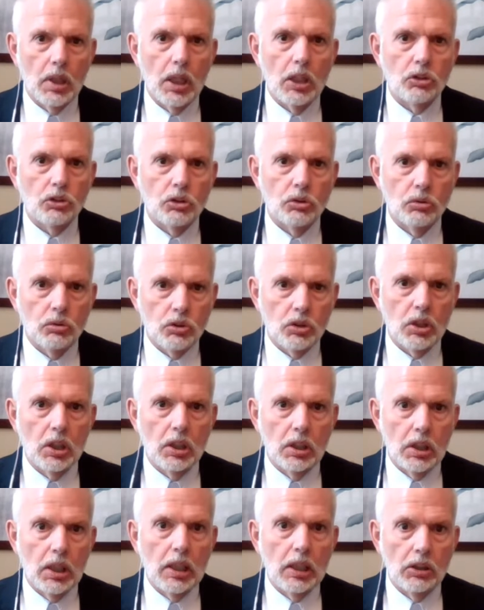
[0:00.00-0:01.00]
issues
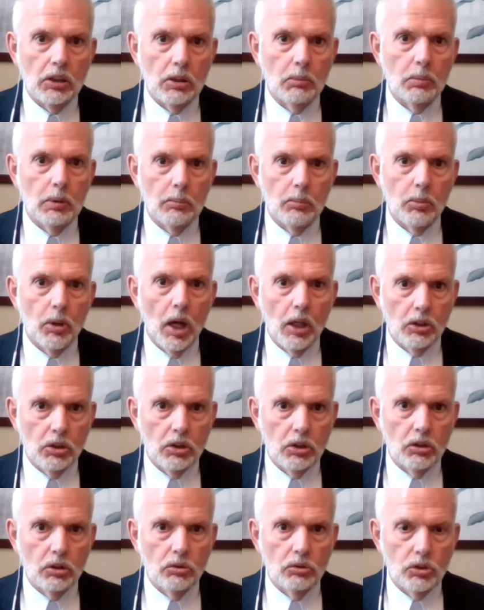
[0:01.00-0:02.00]
that need to be brought
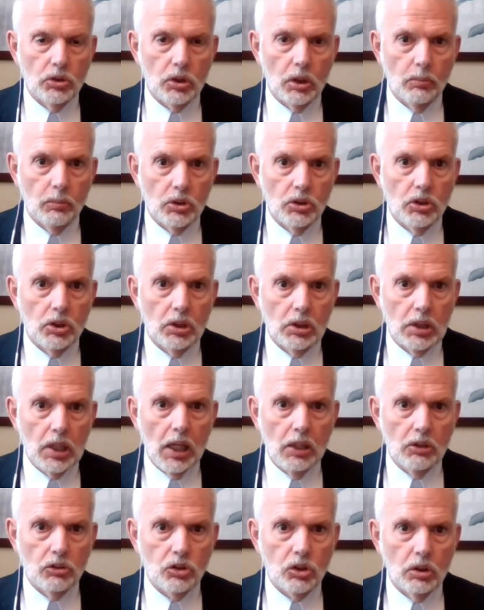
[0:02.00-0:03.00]
to someone's
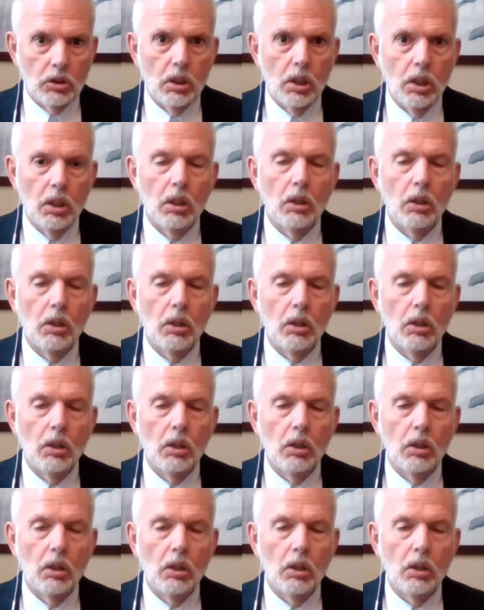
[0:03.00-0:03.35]
attention?